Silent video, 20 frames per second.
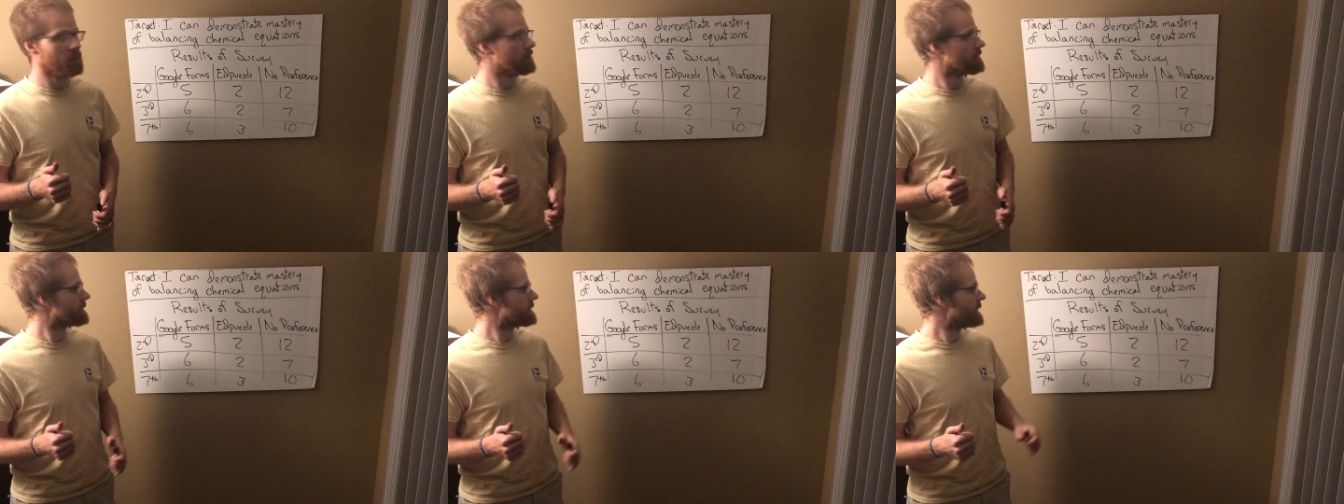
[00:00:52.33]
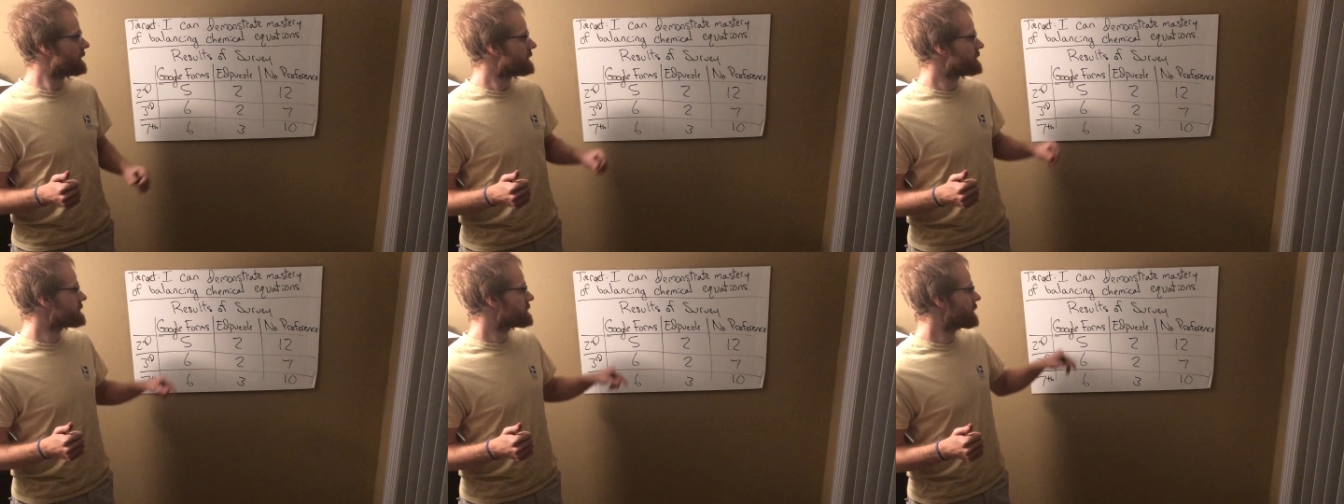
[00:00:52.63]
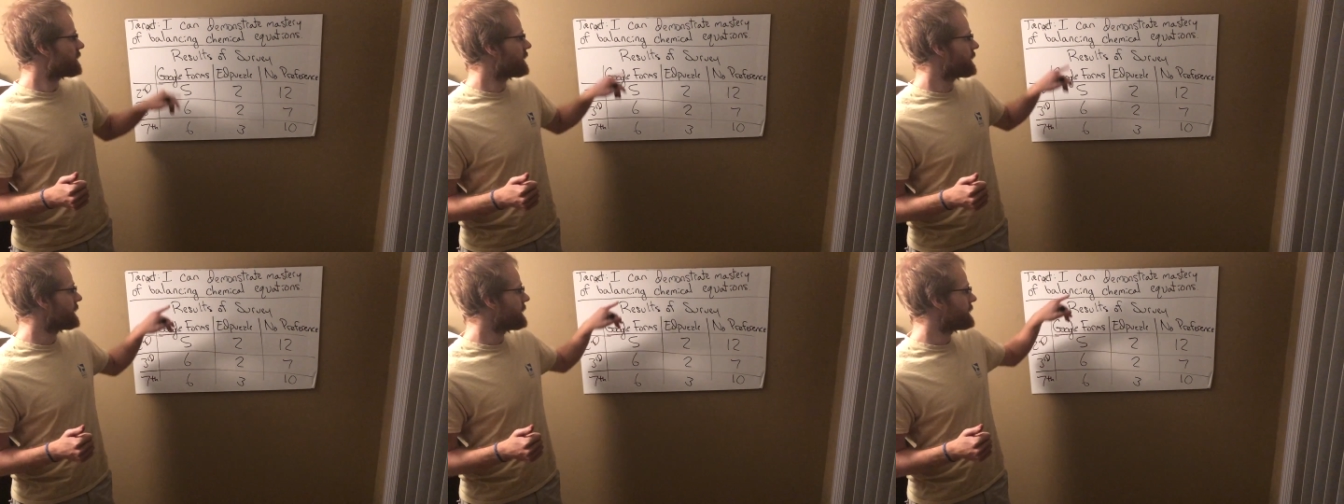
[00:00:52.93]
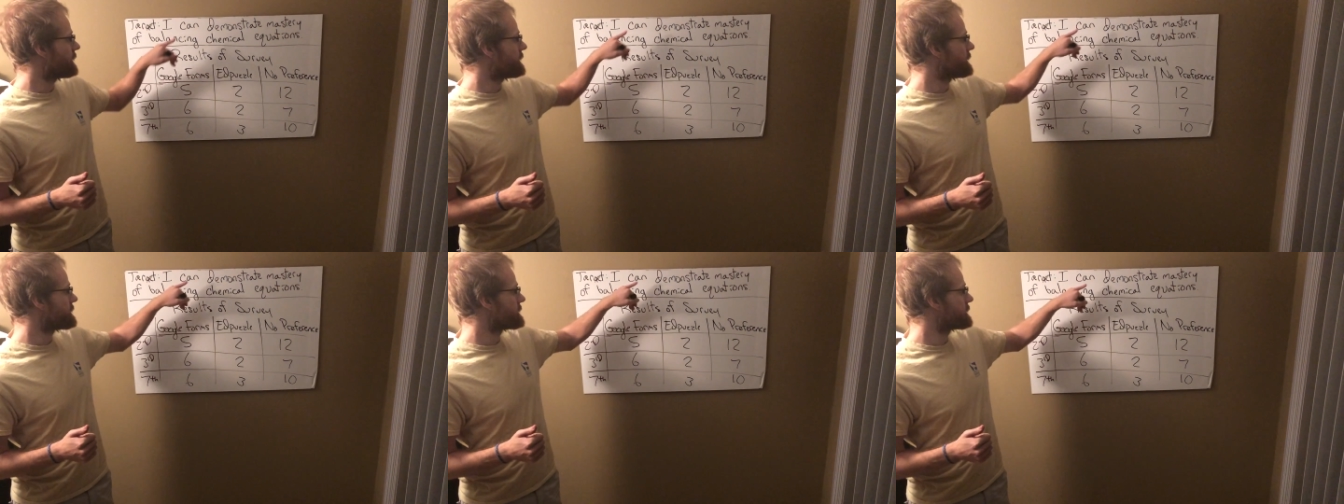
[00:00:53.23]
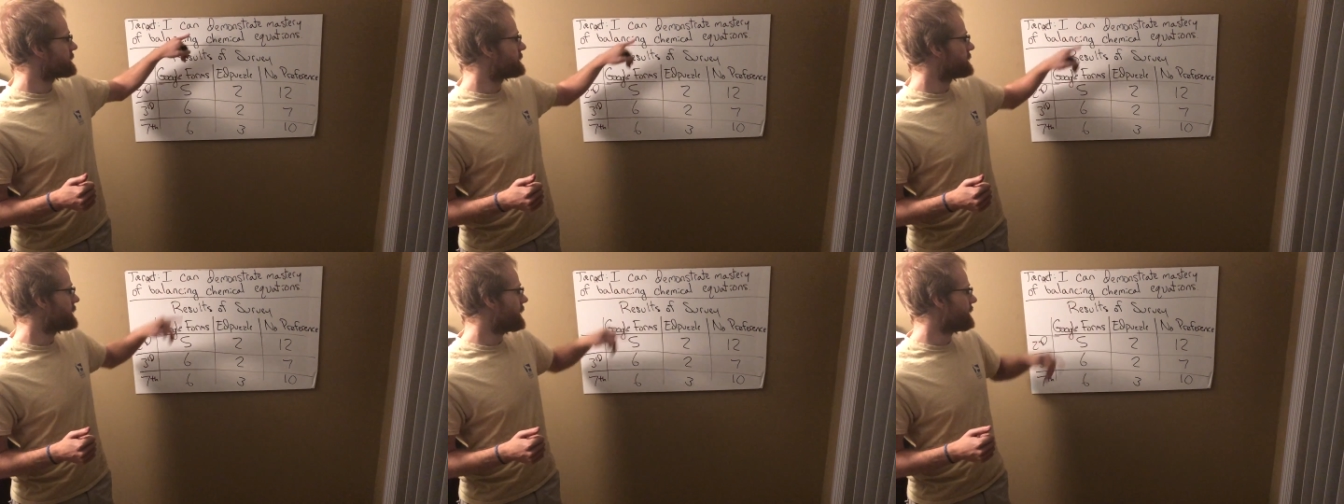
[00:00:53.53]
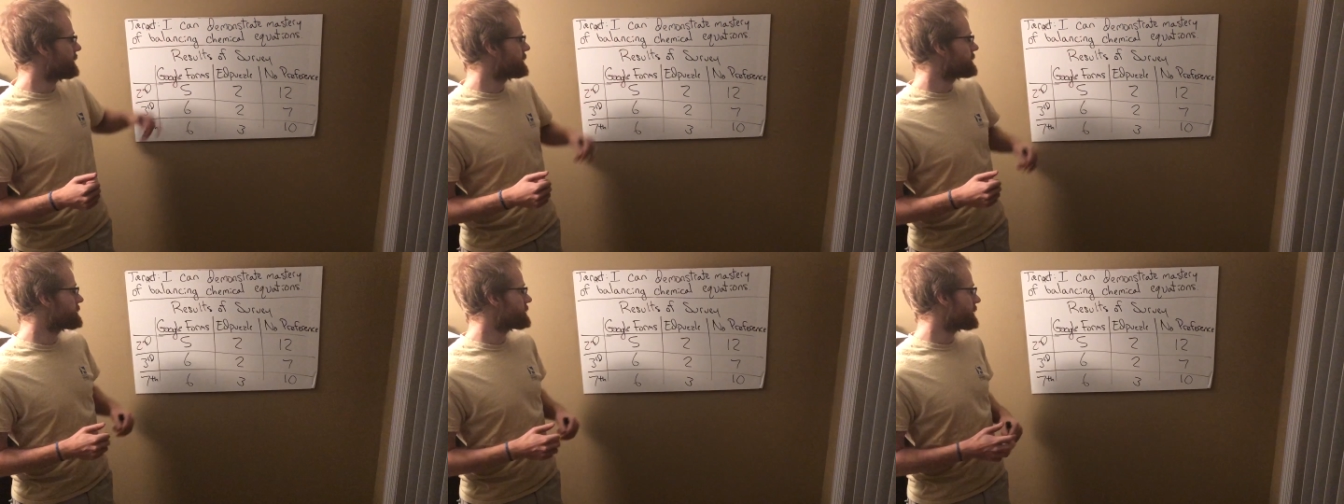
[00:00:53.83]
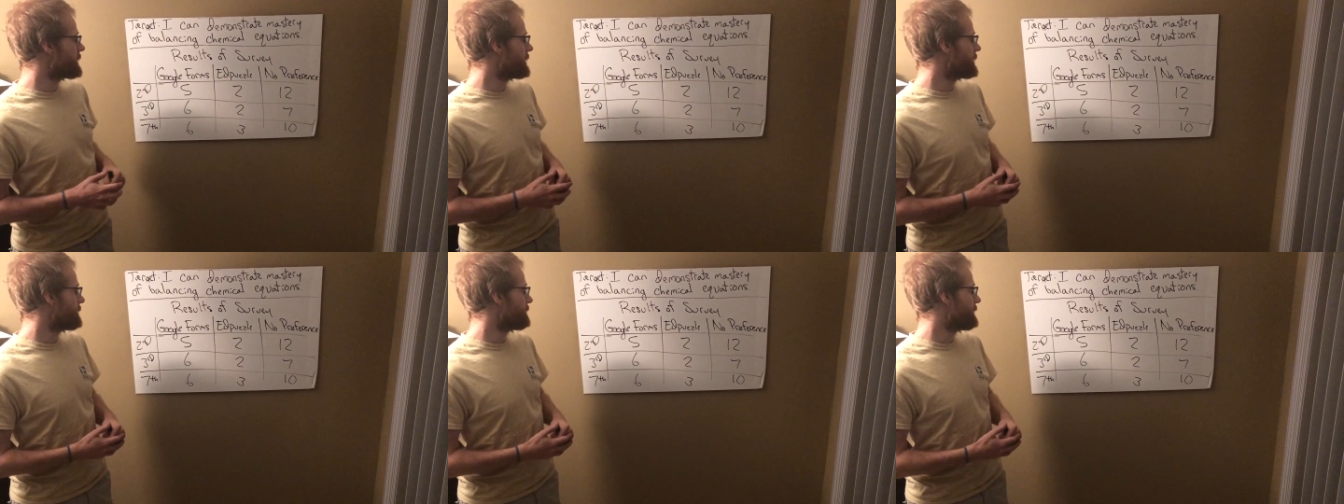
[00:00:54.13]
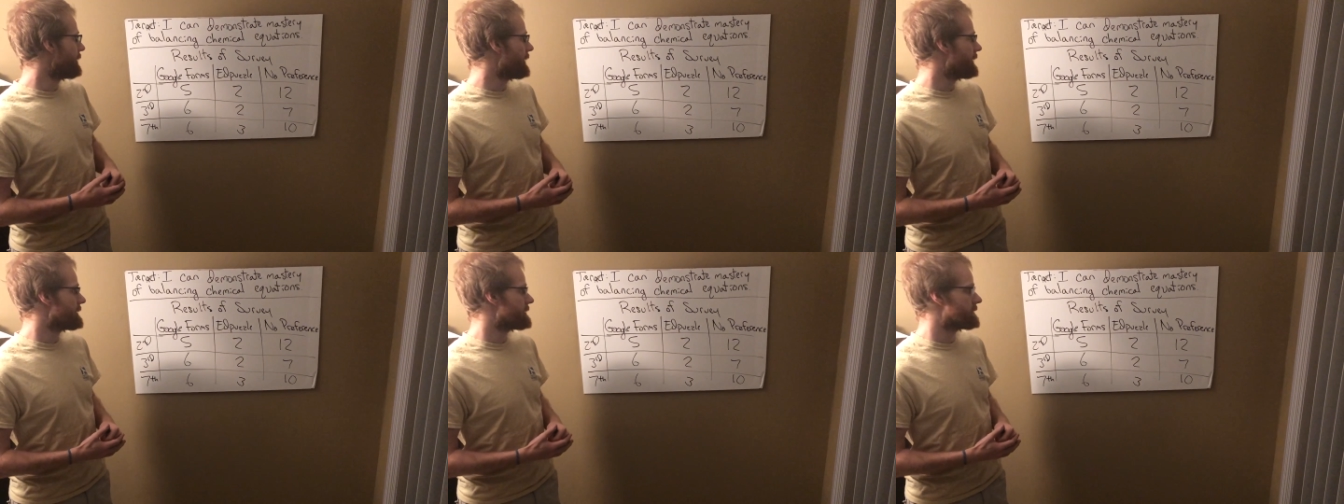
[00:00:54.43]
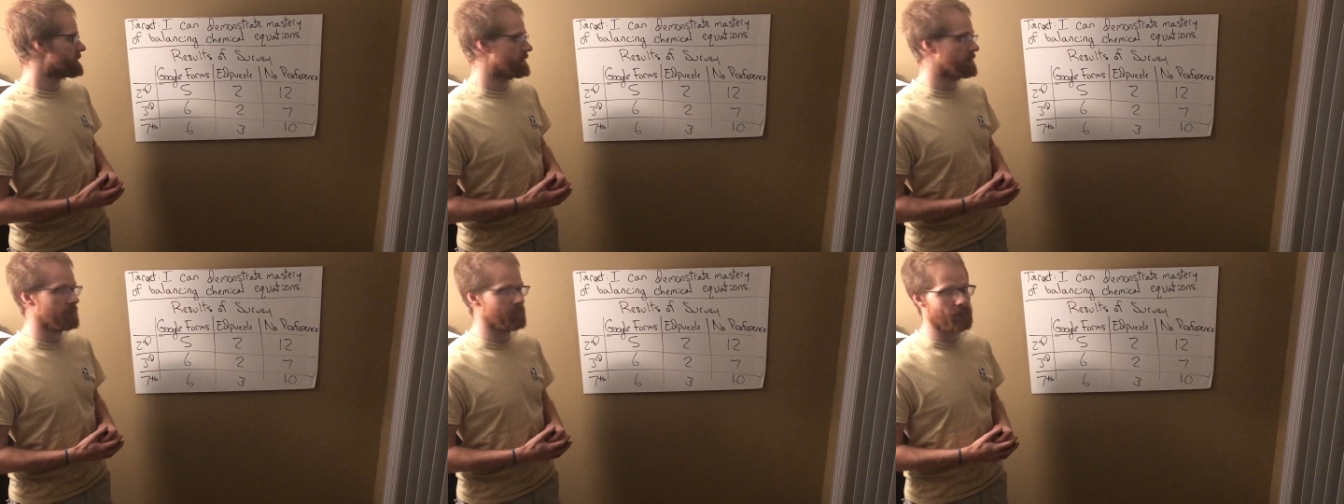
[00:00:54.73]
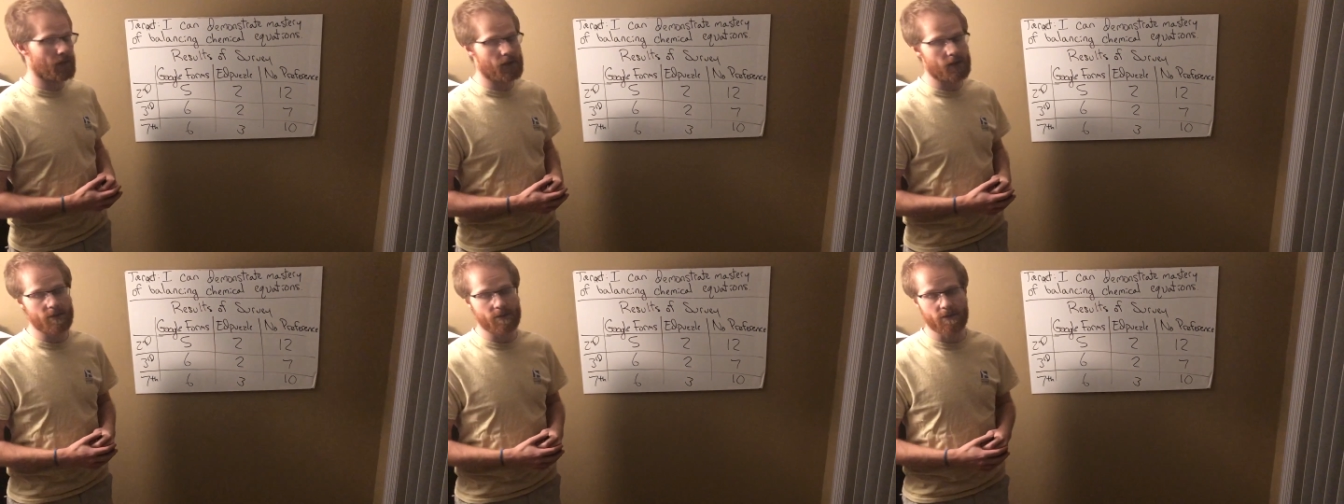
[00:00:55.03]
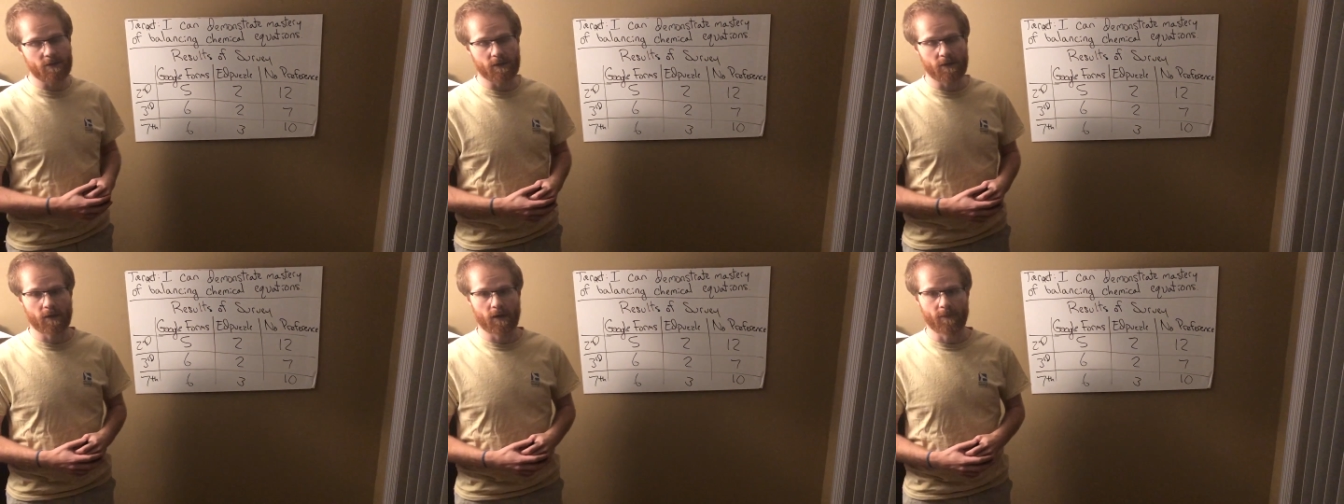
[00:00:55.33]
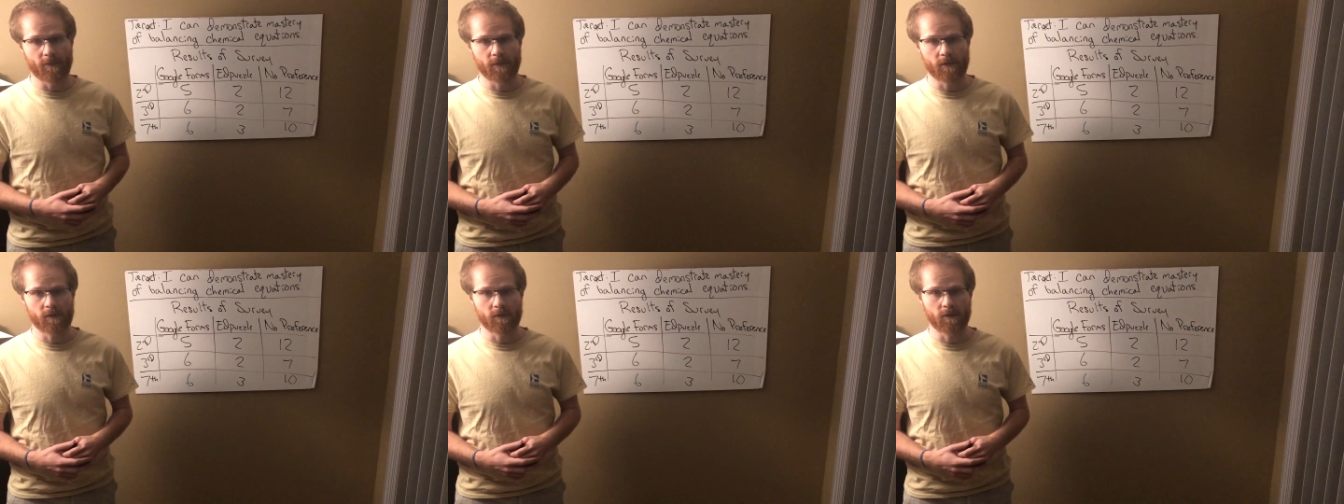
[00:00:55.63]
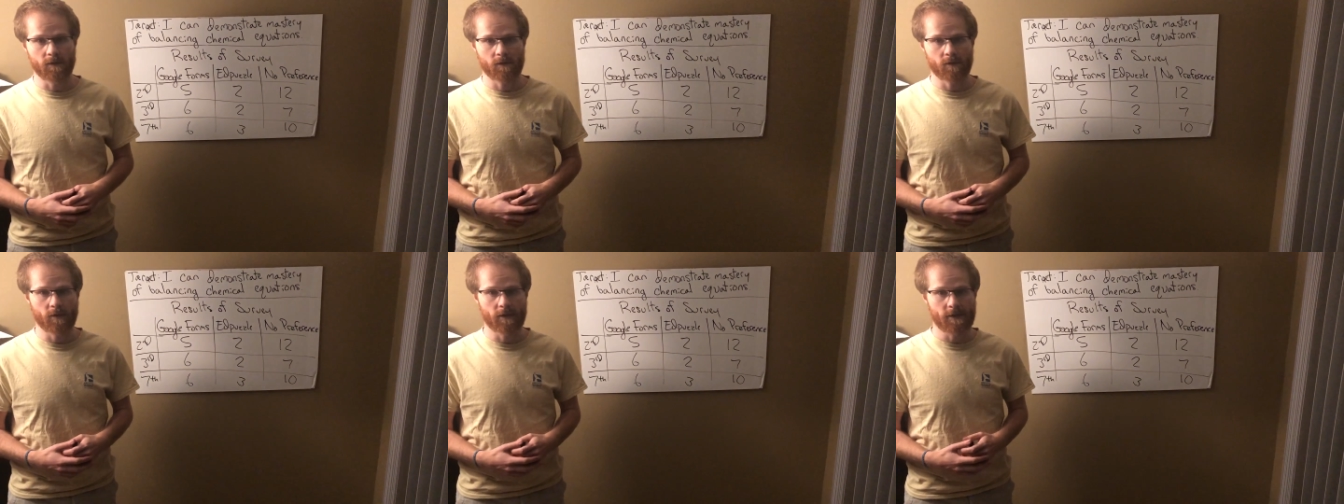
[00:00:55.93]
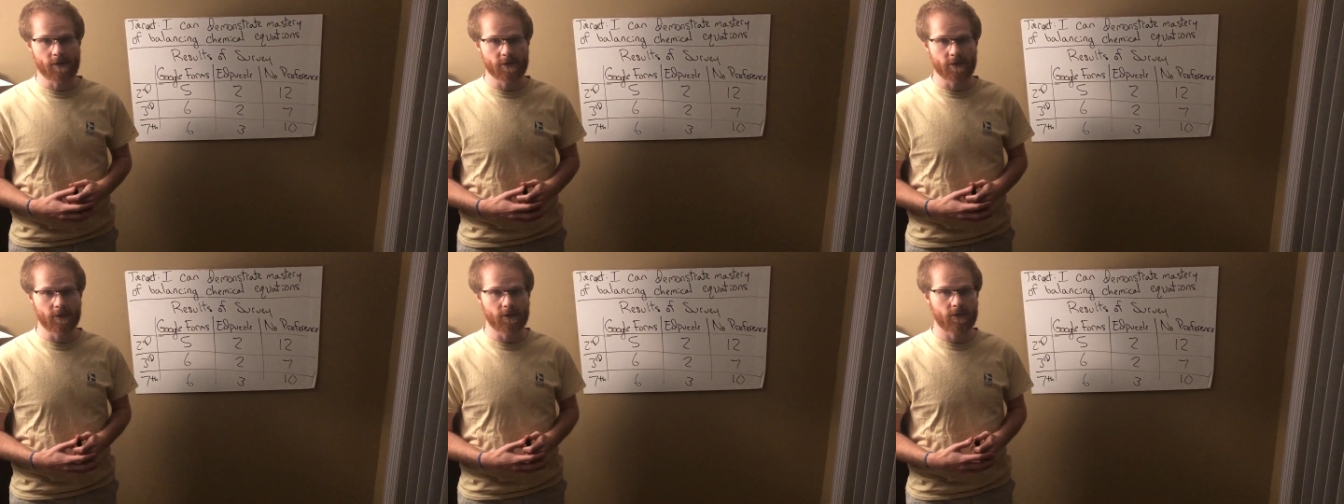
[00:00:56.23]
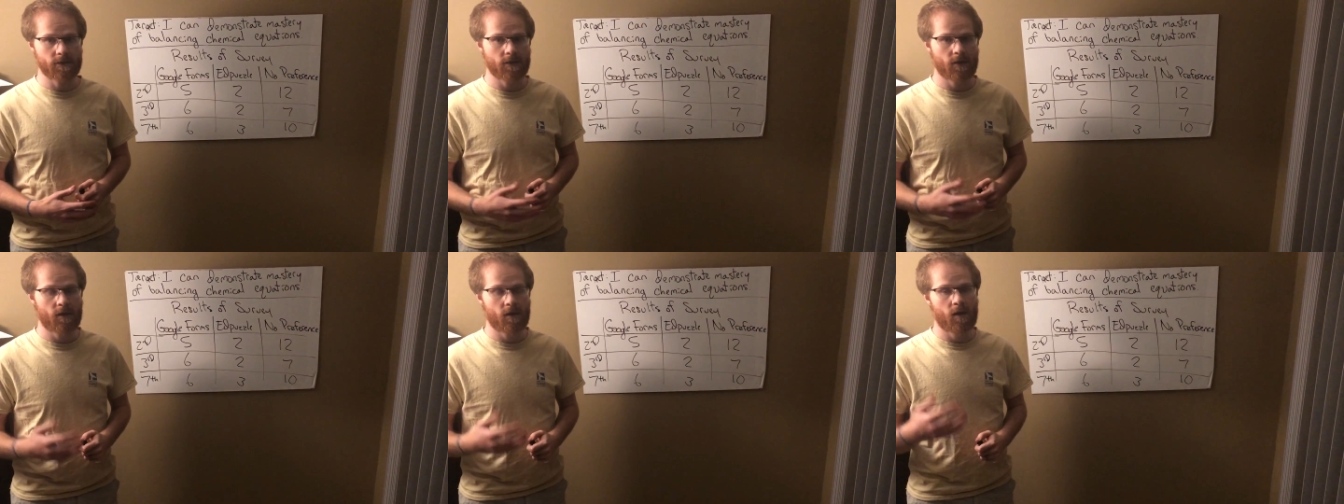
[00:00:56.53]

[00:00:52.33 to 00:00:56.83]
Today's target is to demonstrate mastery of balancing chemical equations.